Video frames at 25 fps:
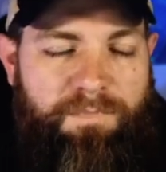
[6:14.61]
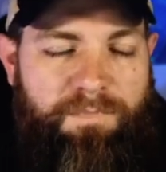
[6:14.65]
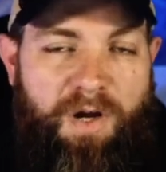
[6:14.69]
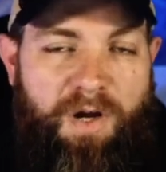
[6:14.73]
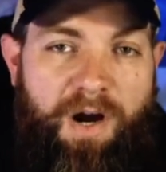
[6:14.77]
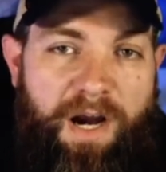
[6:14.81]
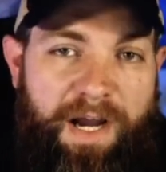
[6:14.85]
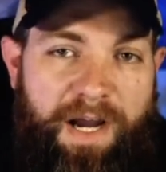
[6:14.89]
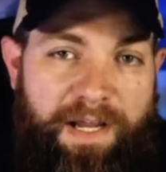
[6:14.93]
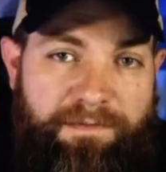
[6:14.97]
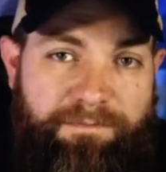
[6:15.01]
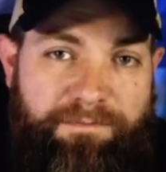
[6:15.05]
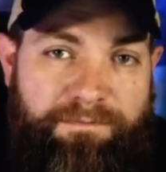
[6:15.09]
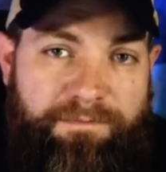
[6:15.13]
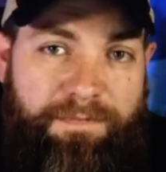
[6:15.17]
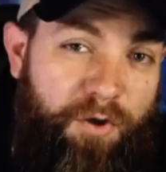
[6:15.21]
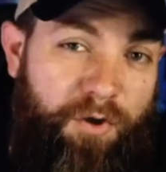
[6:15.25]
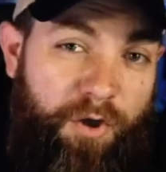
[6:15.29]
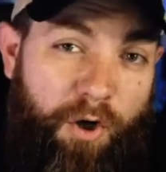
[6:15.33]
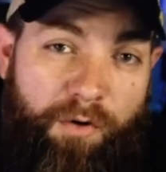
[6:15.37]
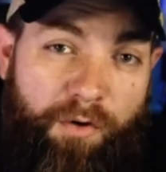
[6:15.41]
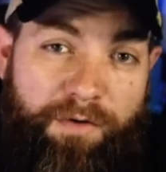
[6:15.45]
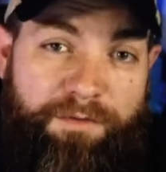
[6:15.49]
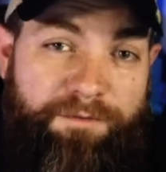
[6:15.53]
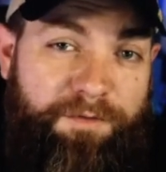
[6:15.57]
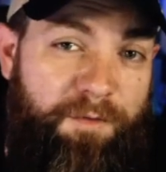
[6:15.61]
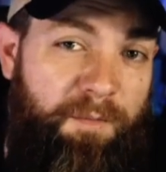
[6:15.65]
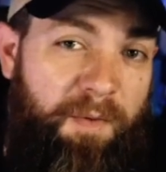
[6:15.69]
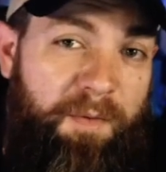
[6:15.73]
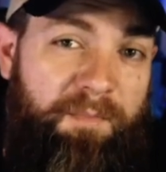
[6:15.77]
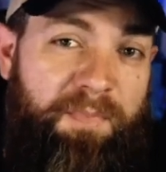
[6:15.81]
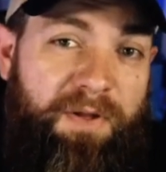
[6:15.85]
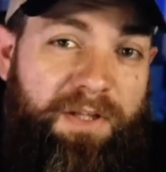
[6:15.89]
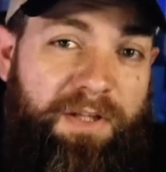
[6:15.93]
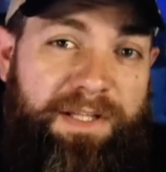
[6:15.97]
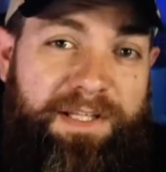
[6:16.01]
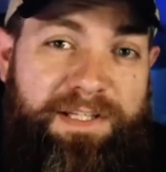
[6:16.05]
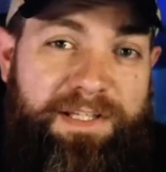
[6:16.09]
All right, so going from
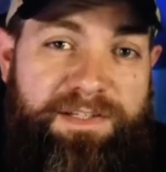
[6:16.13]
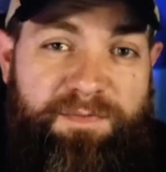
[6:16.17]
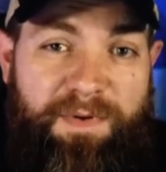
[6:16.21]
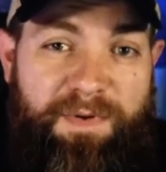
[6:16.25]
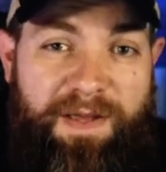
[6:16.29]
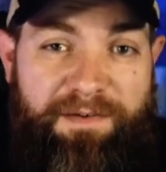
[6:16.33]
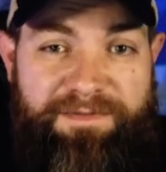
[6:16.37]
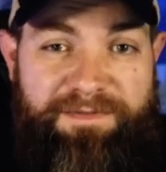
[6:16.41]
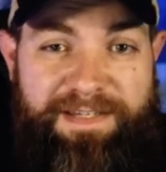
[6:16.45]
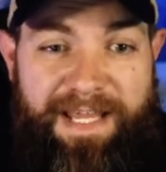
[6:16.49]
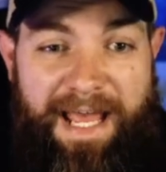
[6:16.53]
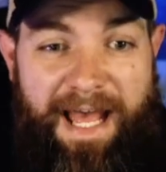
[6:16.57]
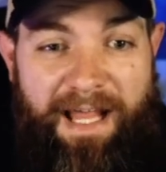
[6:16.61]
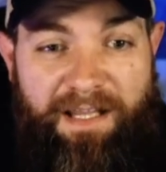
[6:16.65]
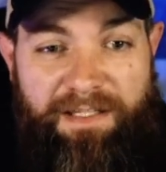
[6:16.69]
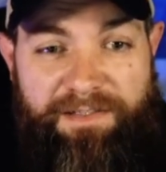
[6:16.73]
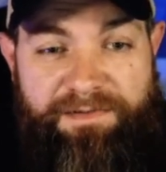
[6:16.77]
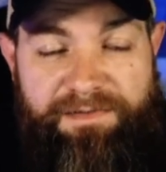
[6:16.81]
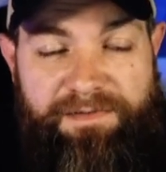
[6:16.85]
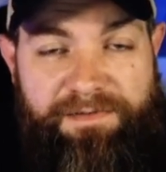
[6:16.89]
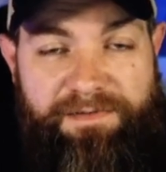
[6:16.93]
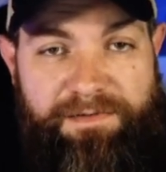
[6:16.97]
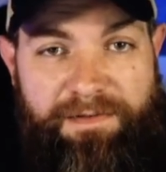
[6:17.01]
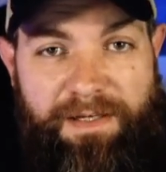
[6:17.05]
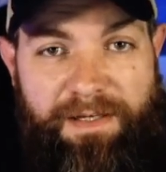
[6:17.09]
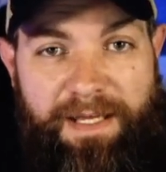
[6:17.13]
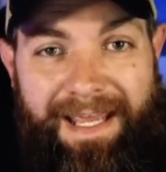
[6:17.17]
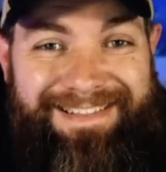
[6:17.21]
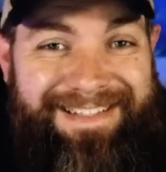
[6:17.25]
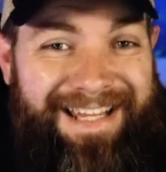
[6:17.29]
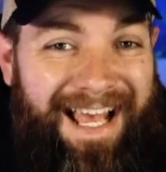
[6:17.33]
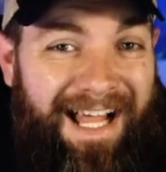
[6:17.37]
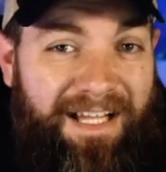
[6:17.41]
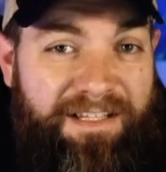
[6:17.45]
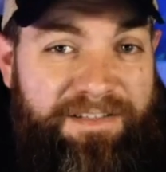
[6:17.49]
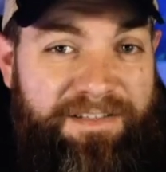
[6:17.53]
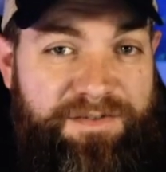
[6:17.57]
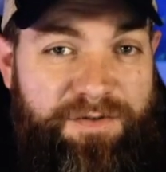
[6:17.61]
abilities, we have talents, and
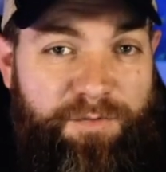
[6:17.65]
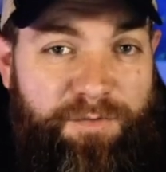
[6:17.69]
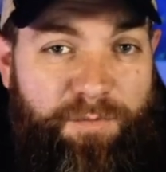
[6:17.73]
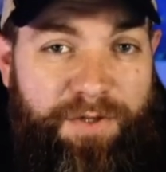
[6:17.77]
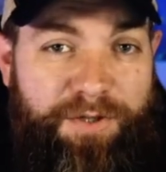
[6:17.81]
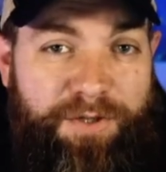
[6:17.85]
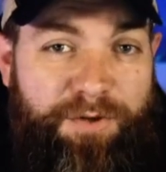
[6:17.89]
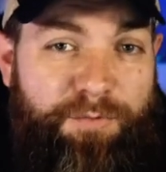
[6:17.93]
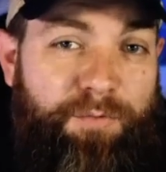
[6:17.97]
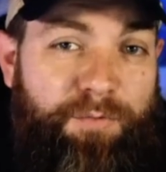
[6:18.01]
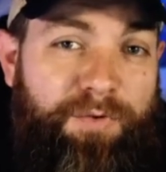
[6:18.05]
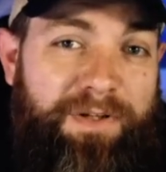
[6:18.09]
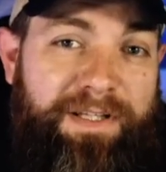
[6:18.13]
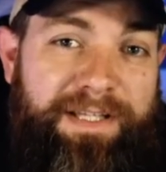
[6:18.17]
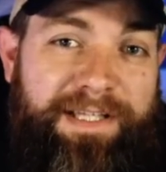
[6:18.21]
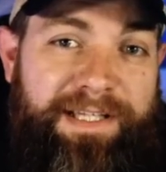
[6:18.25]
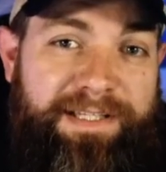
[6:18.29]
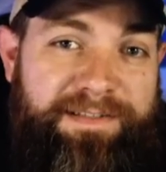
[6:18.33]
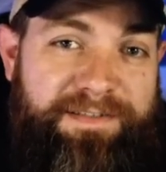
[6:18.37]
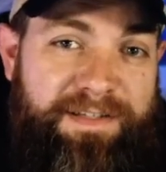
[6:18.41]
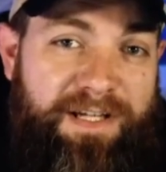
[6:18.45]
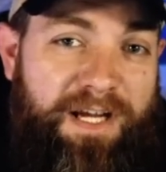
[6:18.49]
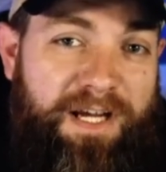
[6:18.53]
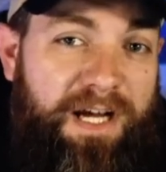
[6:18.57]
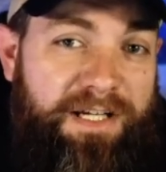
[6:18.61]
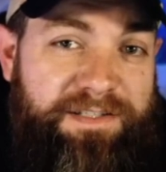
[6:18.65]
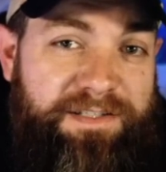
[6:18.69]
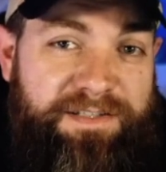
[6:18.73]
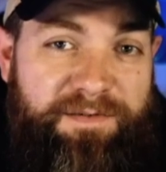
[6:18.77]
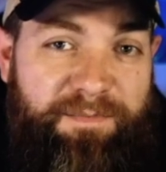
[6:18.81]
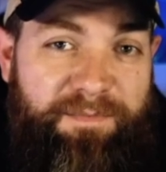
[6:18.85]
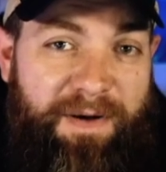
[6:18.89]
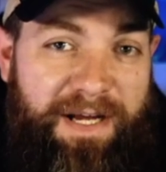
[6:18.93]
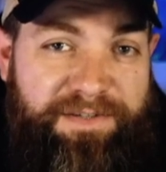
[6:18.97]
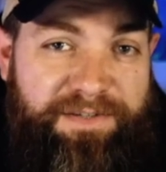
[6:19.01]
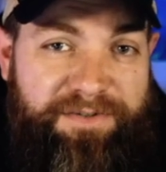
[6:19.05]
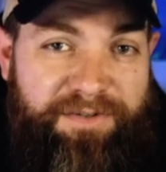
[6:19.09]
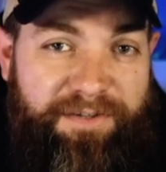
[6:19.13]
talents are where you really get to
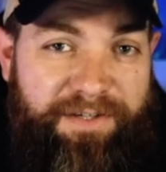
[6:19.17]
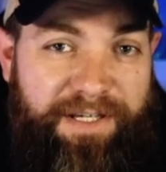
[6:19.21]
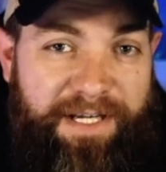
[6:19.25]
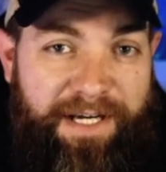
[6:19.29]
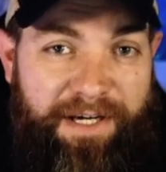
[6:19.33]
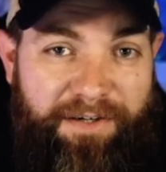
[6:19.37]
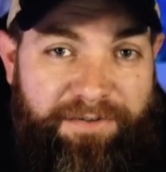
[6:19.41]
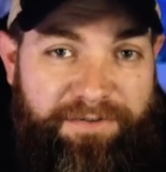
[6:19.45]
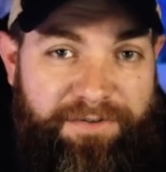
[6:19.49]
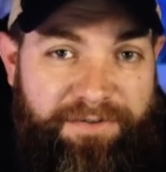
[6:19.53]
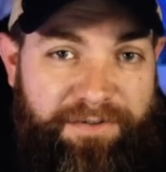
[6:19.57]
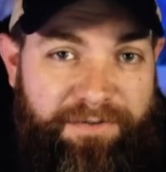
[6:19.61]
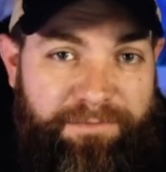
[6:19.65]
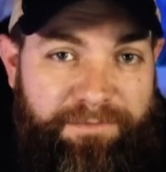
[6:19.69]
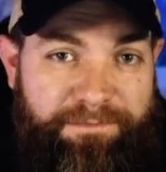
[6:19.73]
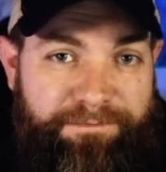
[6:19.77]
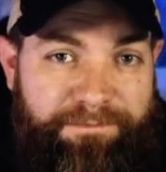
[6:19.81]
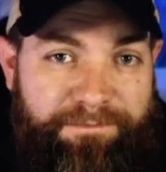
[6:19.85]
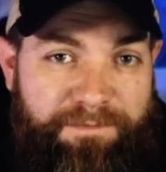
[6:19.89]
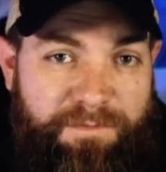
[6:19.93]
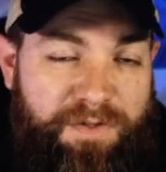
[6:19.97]
customize your character.